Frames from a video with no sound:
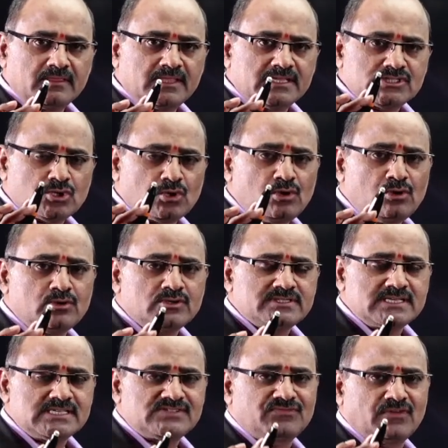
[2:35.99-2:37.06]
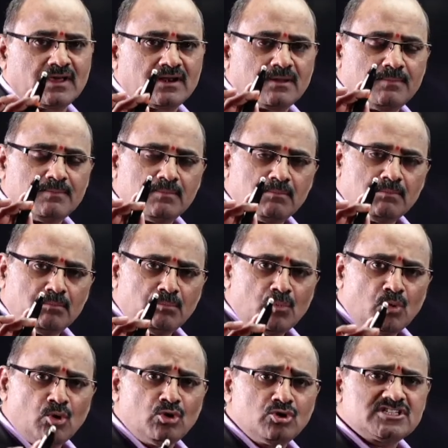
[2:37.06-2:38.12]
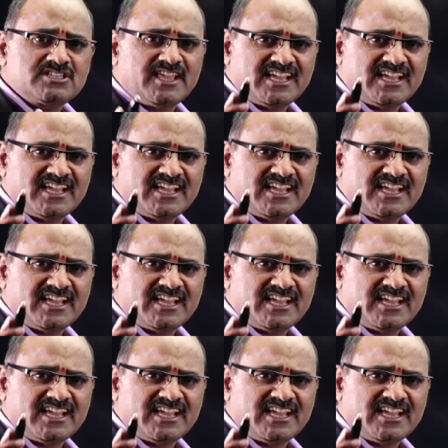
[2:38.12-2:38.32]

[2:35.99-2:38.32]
the solutions for most